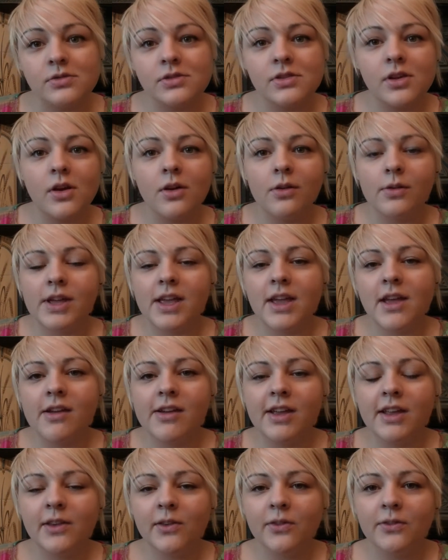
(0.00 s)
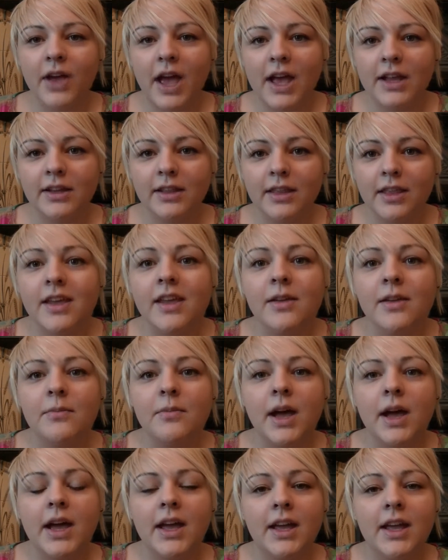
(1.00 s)
So here is finally
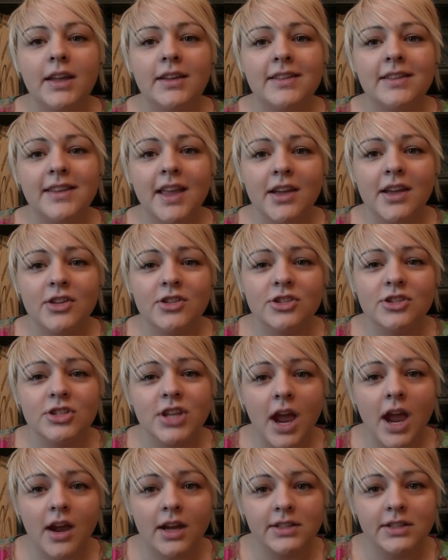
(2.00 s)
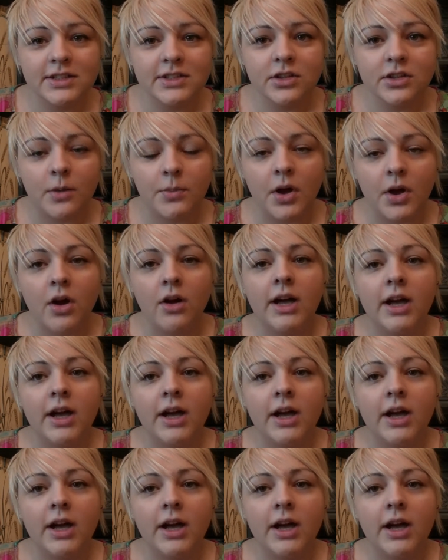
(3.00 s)
my second charity shop haul.